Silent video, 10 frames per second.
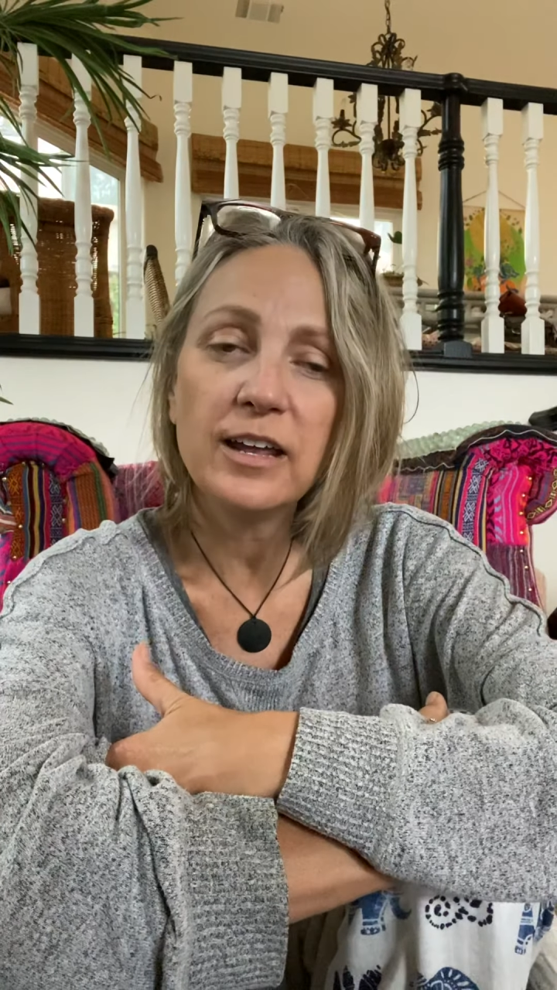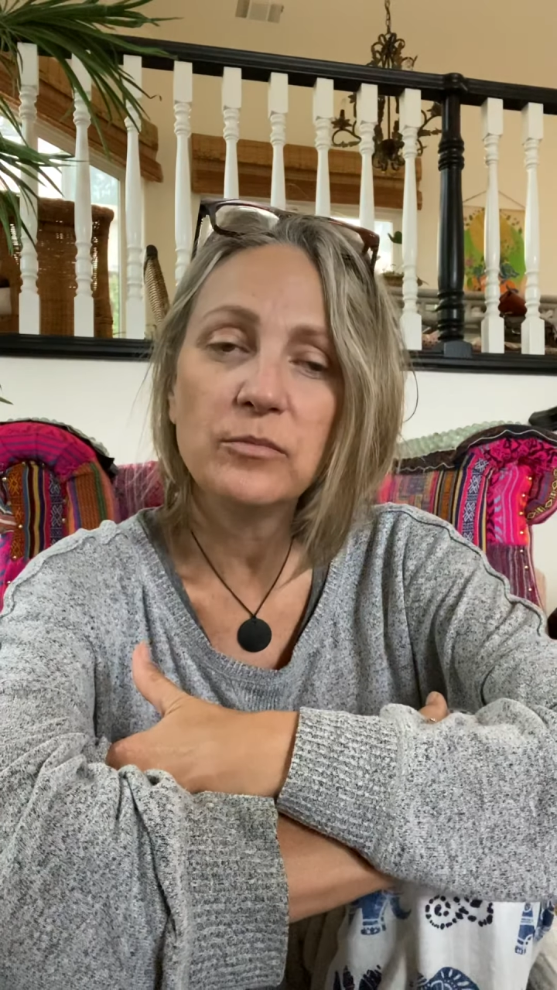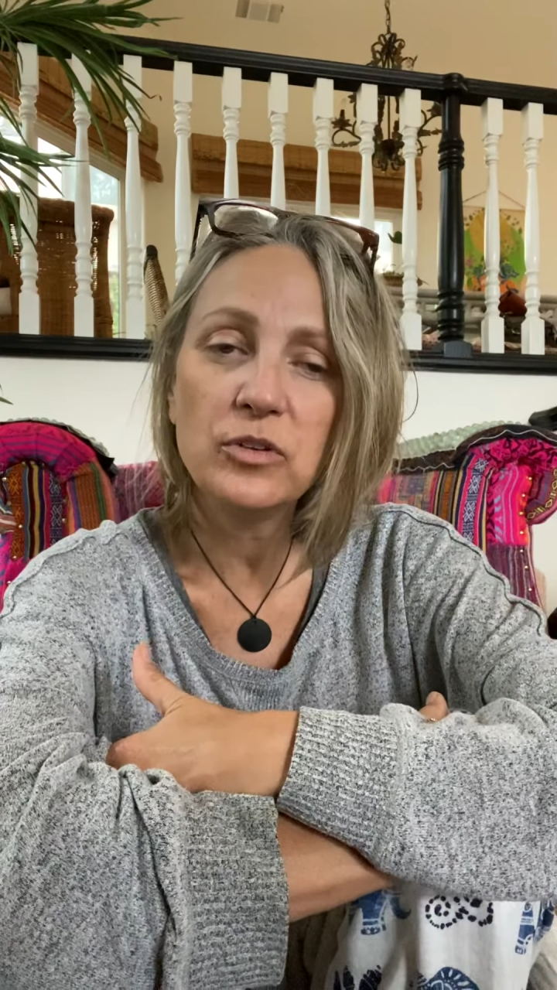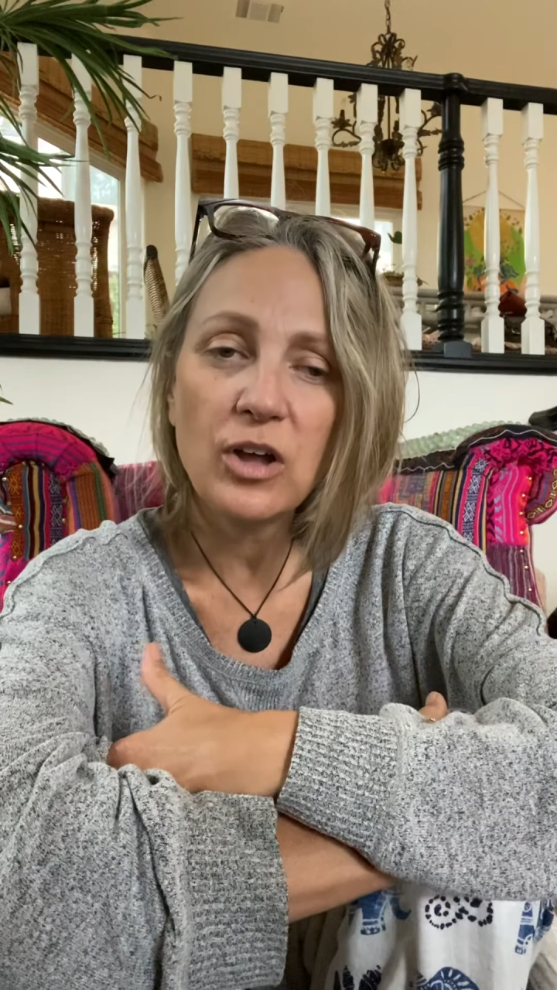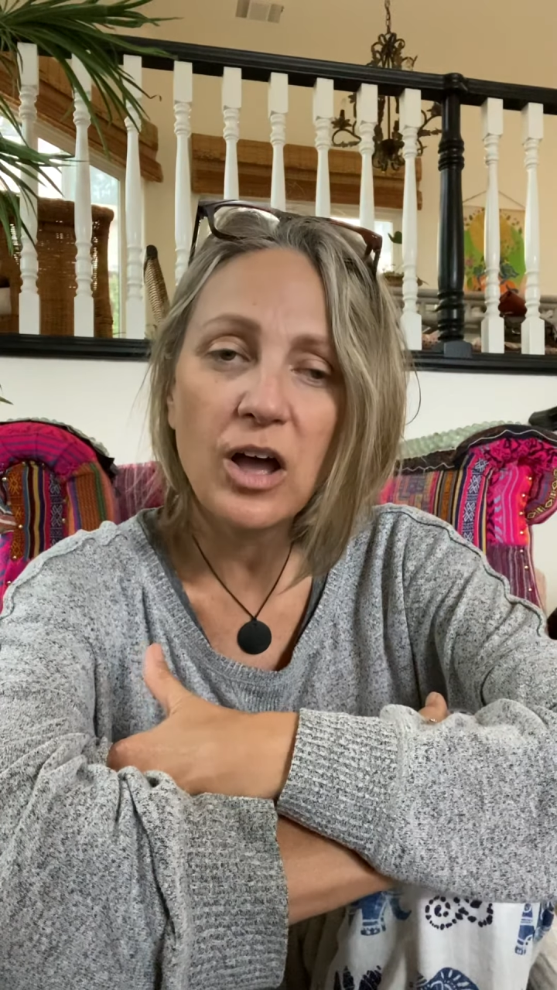
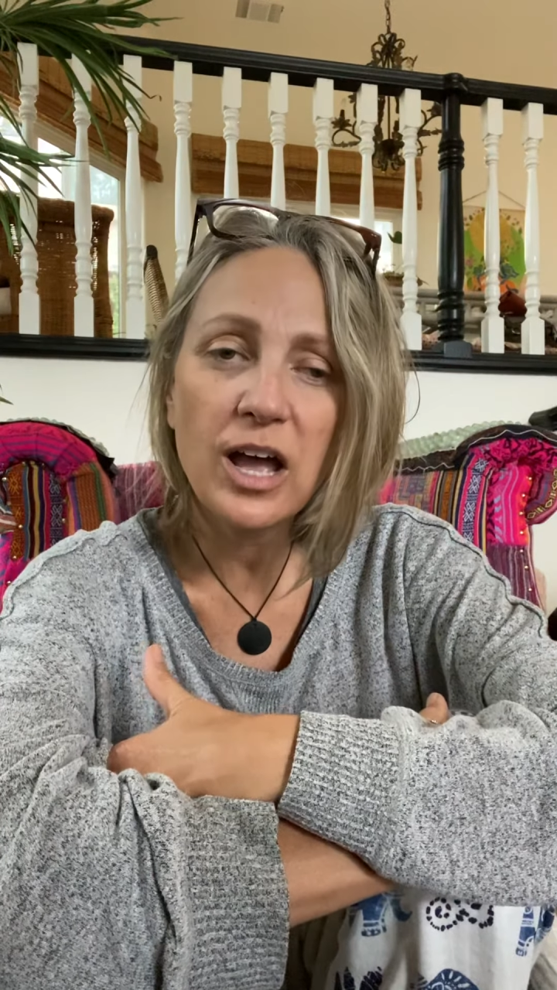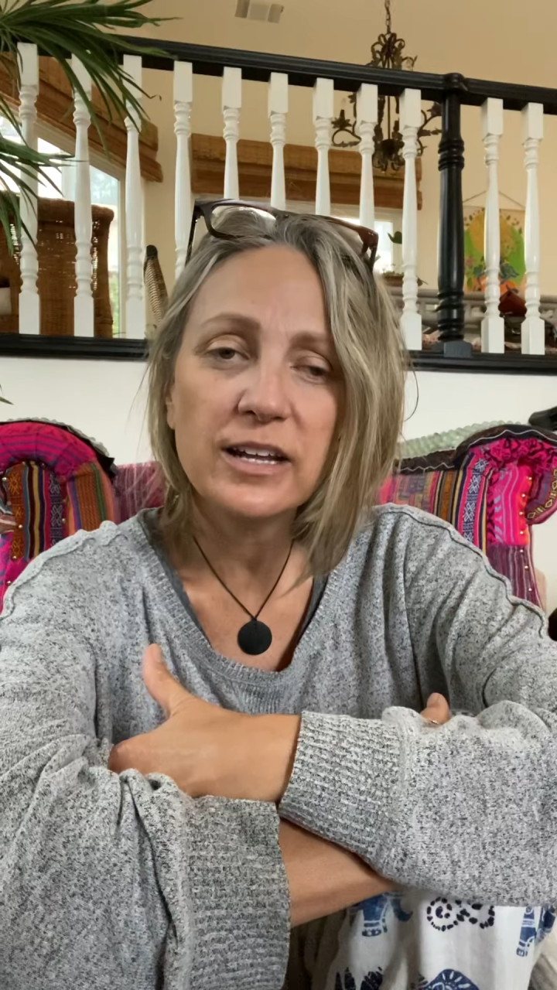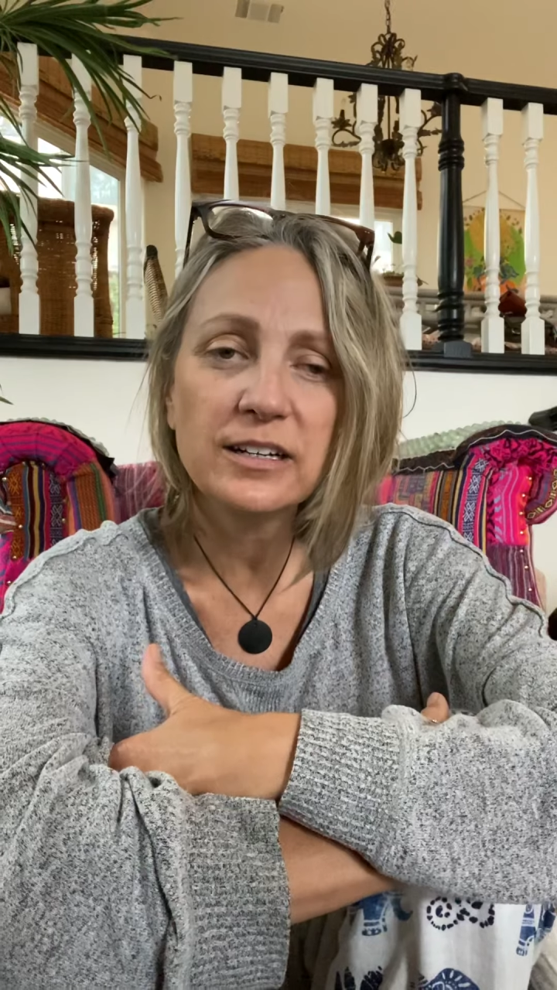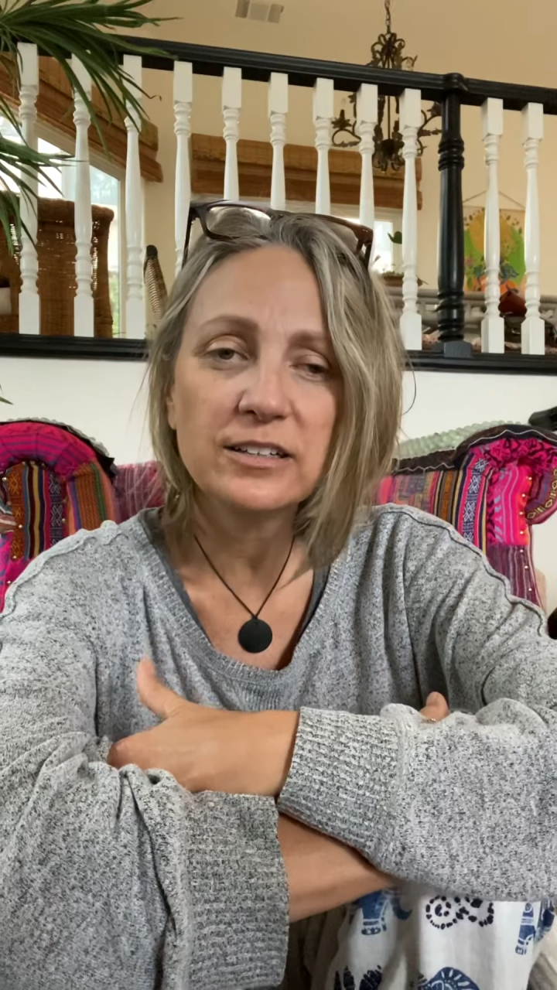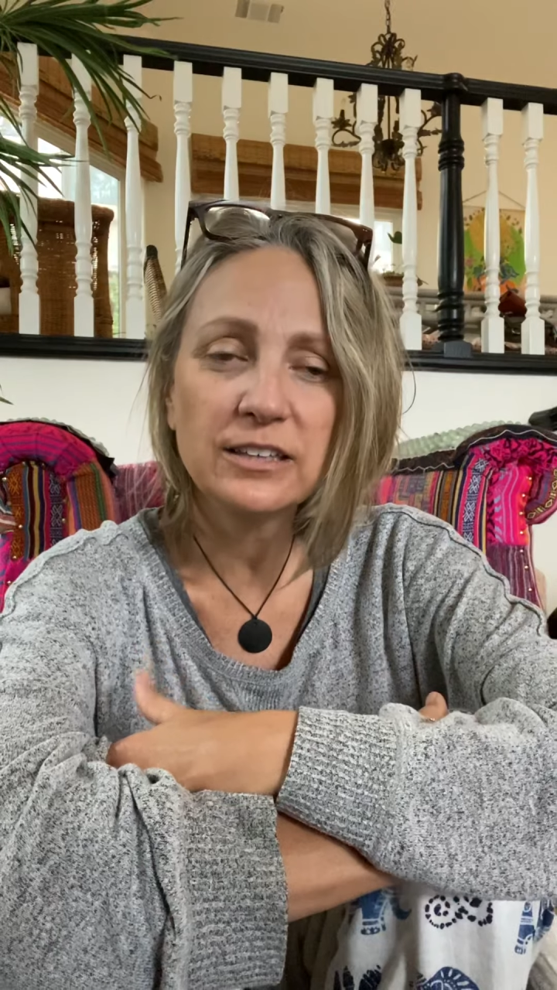am not